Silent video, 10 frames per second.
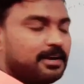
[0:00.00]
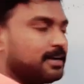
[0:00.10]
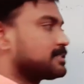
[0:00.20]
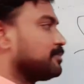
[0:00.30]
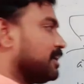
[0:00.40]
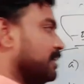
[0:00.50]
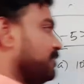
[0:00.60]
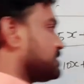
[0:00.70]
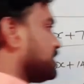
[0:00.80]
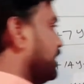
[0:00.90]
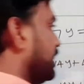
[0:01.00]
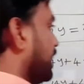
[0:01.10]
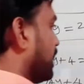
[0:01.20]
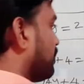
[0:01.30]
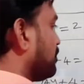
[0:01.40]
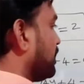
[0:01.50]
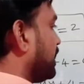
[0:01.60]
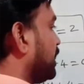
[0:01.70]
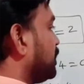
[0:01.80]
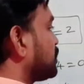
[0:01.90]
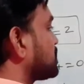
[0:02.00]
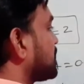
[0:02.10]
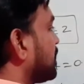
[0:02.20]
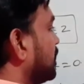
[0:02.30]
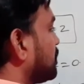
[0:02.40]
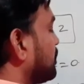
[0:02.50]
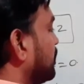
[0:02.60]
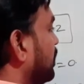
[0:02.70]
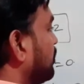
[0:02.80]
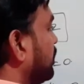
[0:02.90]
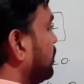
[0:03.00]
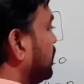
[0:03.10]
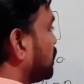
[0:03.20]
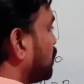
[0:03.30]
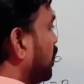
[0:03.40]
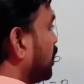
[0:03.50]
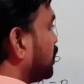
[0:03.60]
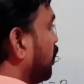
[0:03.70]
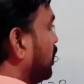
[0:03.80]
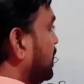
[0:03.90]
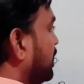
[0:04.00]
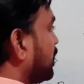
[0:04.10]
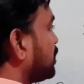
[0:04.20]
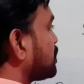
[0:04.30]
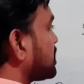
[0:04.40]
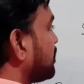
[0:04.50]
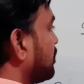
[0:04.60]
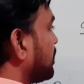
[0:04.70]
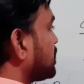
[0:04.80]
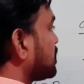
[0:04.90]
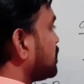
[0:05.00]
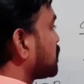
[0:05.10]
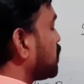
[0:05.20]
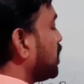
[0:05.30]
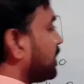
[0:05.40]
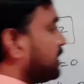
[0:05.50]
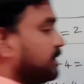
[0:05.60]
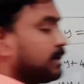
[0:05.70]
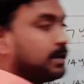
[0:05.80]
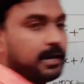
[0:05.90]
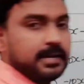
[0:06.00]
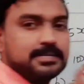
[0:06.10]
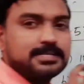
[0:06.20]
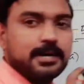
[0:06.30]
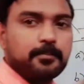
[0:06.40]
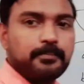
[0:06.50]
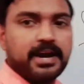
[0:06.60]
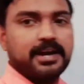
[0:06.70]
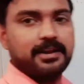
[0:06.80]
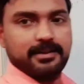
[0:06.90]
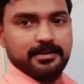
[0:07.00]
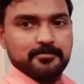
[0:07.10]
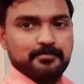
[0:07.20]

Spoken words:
Similarly, we studied a1 by a2 is equal to b1 by b2 not equal to c1 by c2, then the lines are parallel.